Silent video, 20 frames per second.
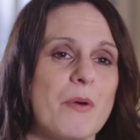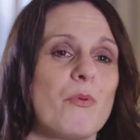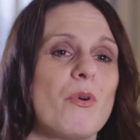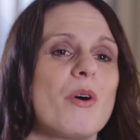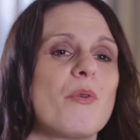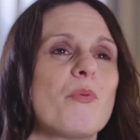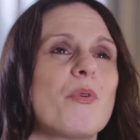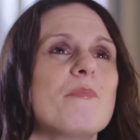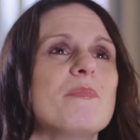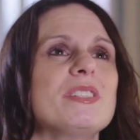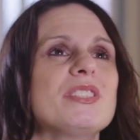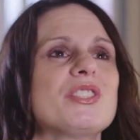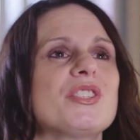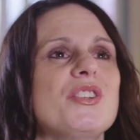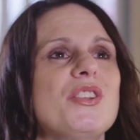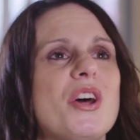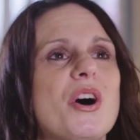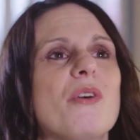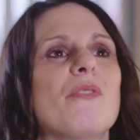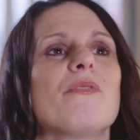want women to
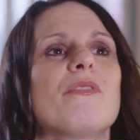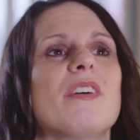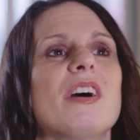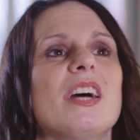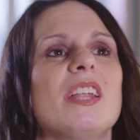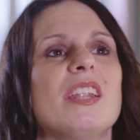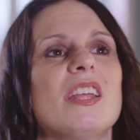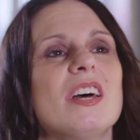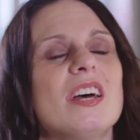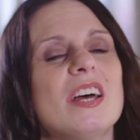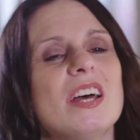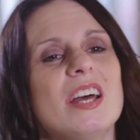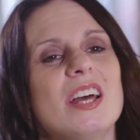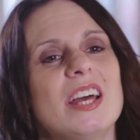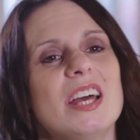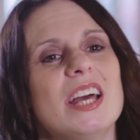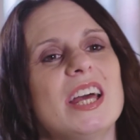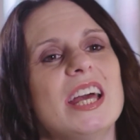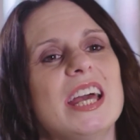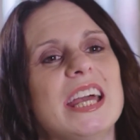know that
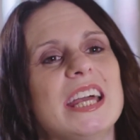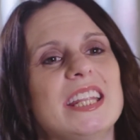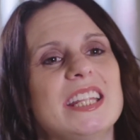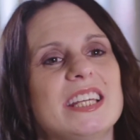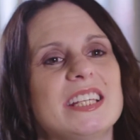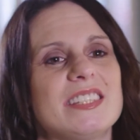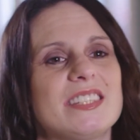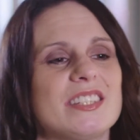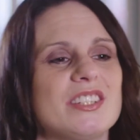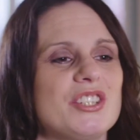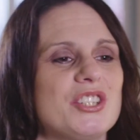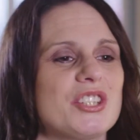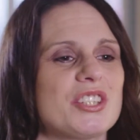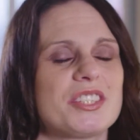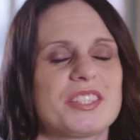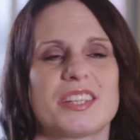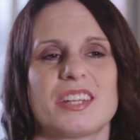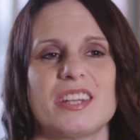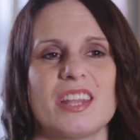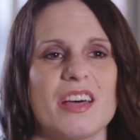it isn't
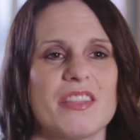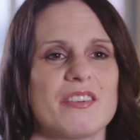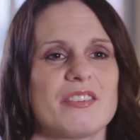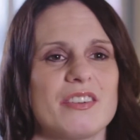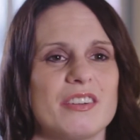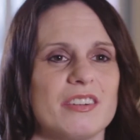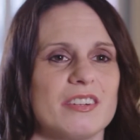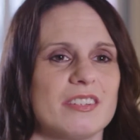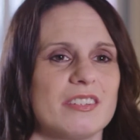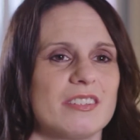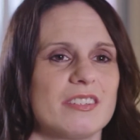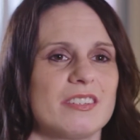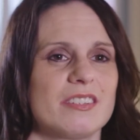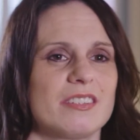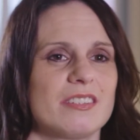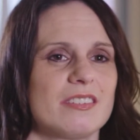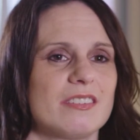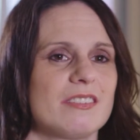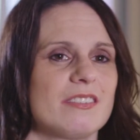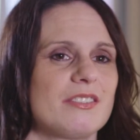just another
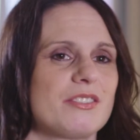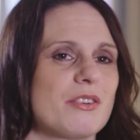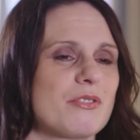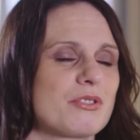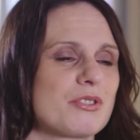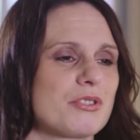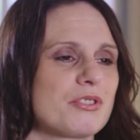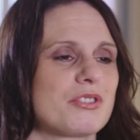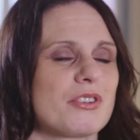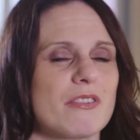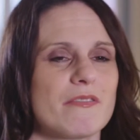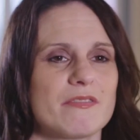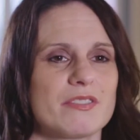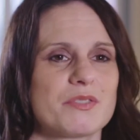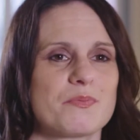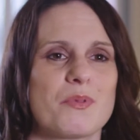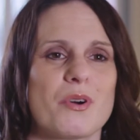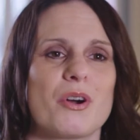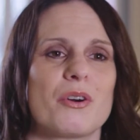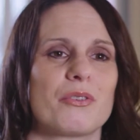social service
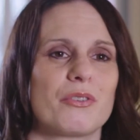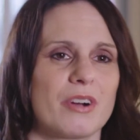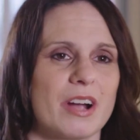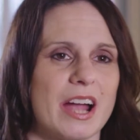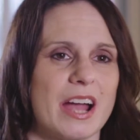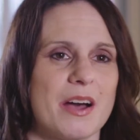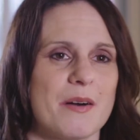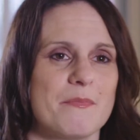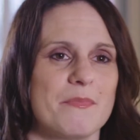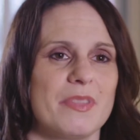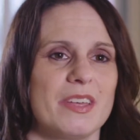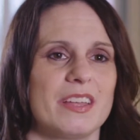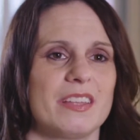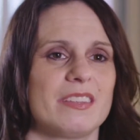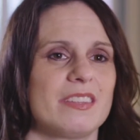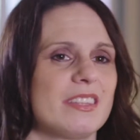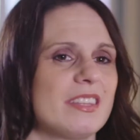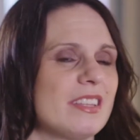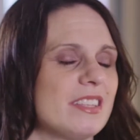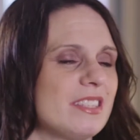program
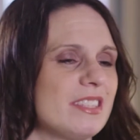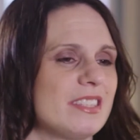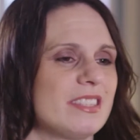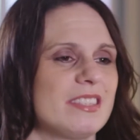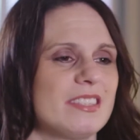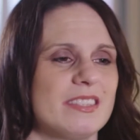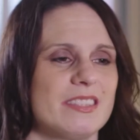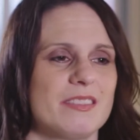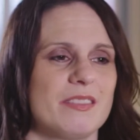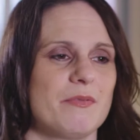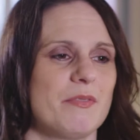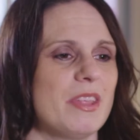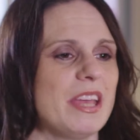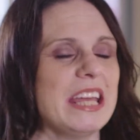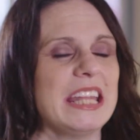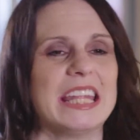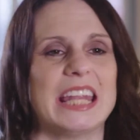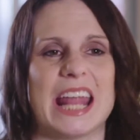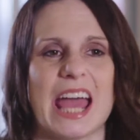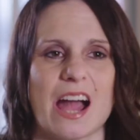that's in and